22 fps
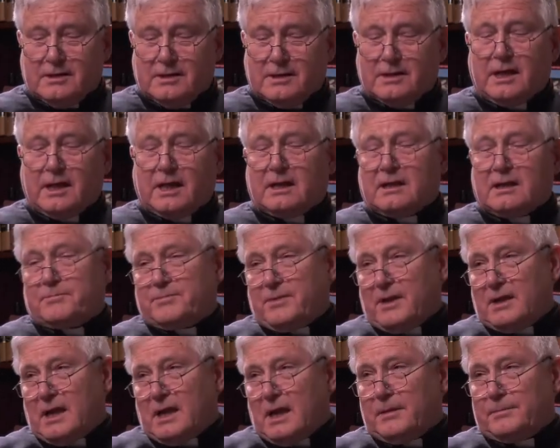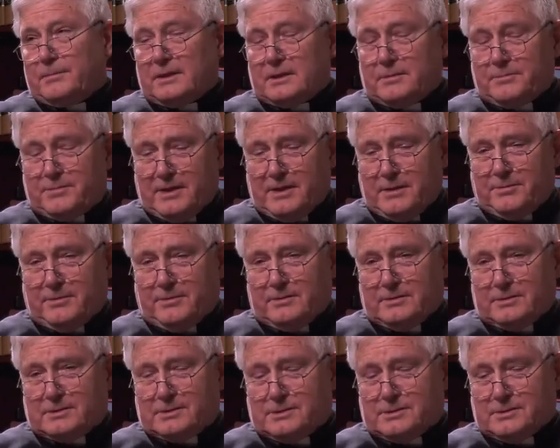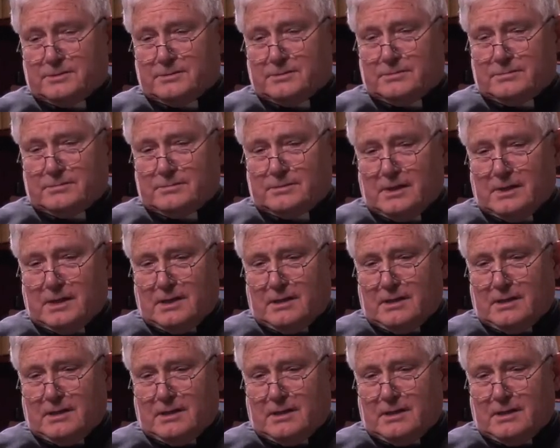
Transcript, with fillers: enabling people to